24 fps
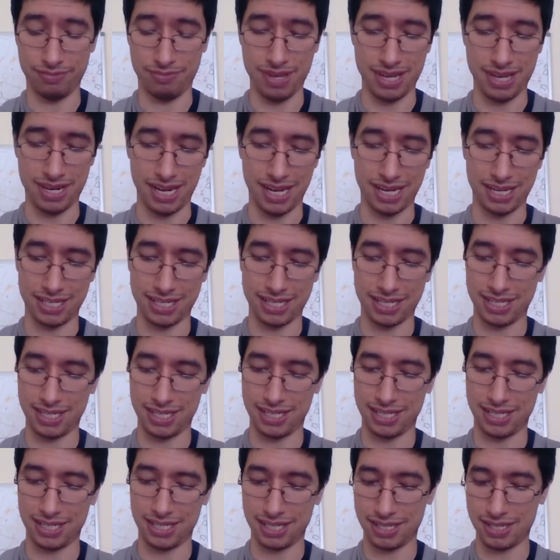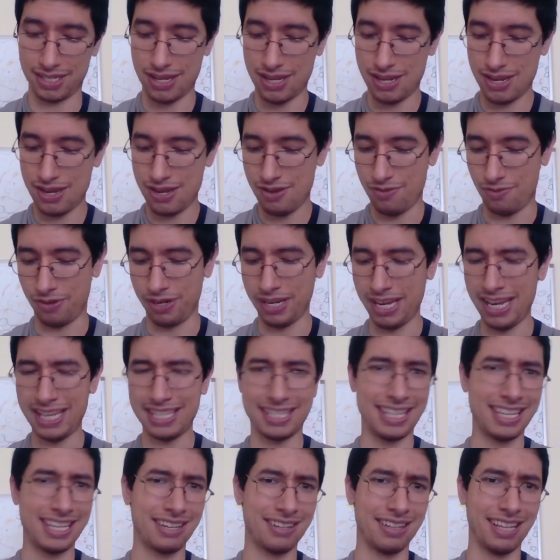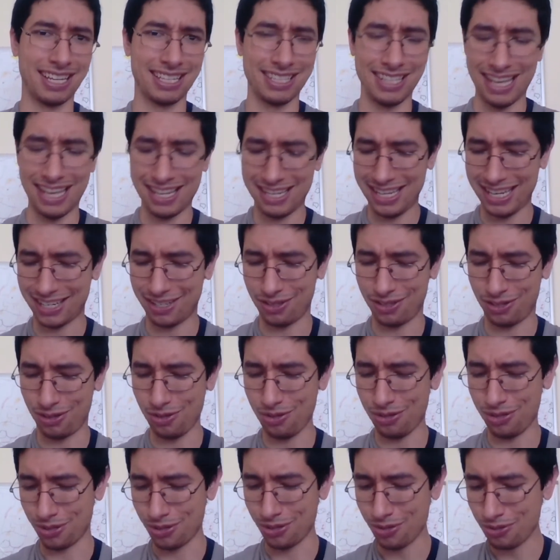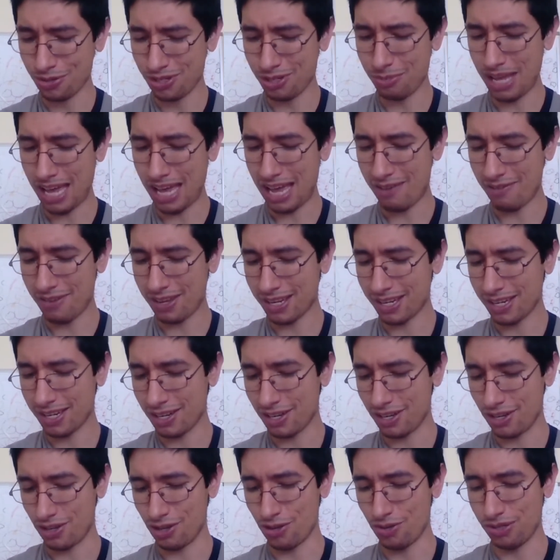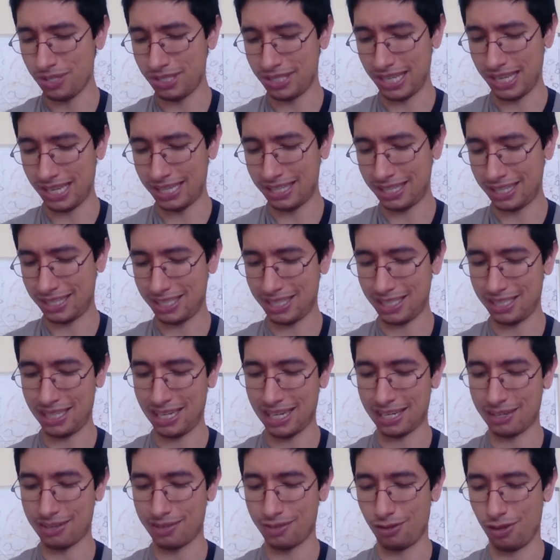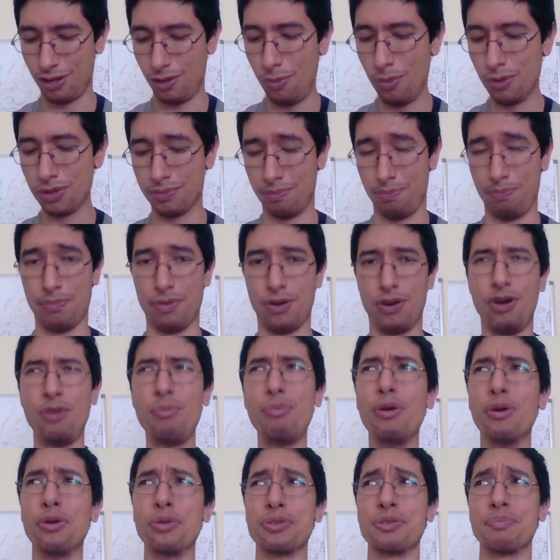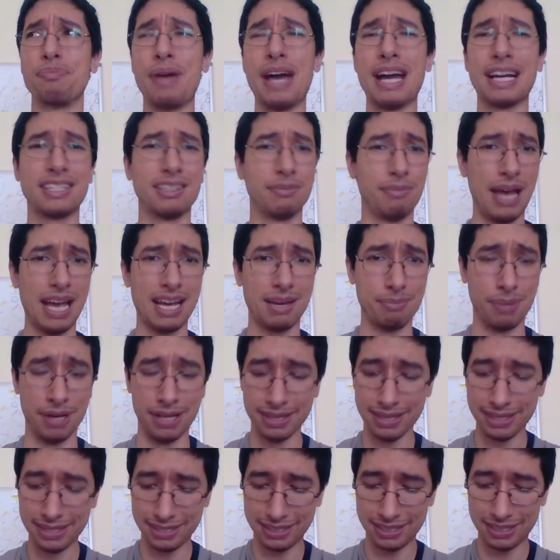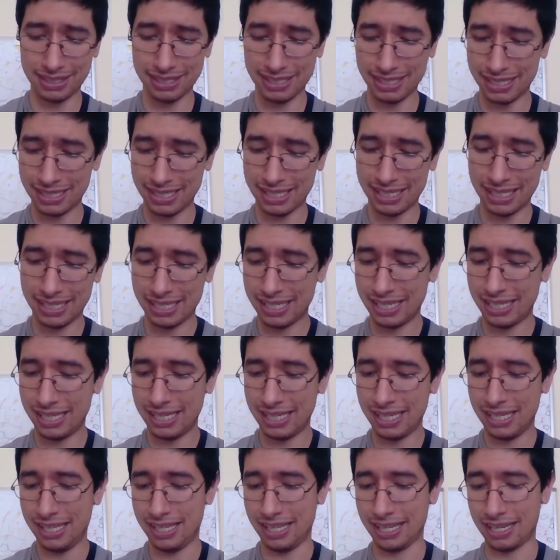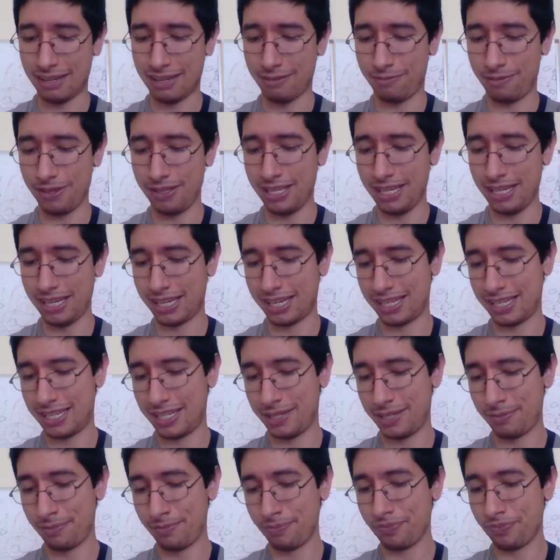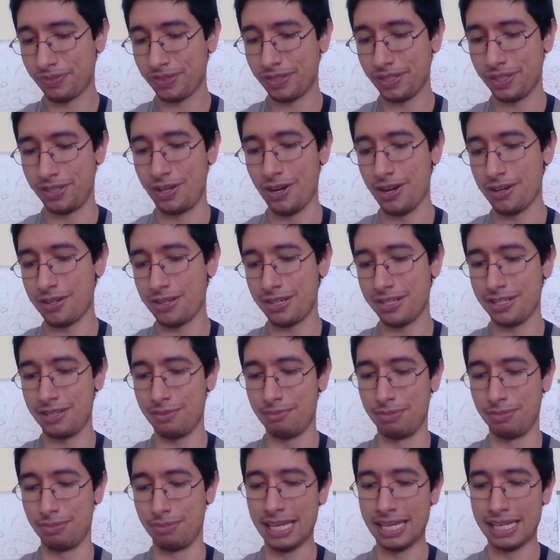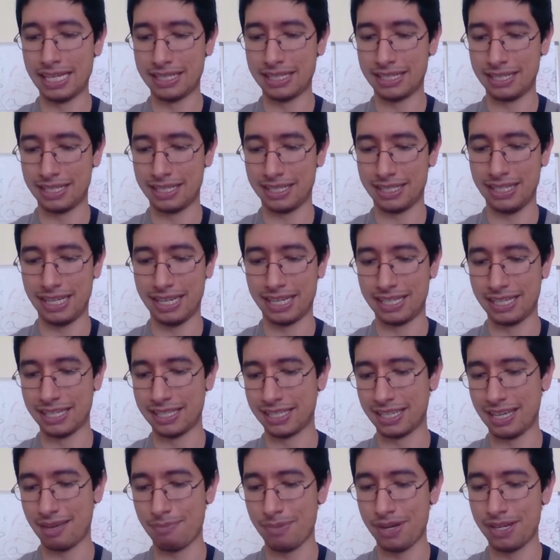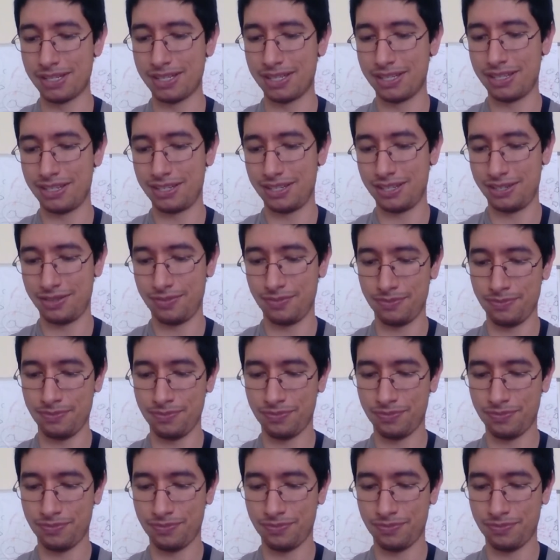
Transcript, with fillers: Man, I what do you guys think? Like, is that like too soon to be having new sets? Just like almost, almost back to back months. Like, I feel like Darkness Ablaze just like doesn't get much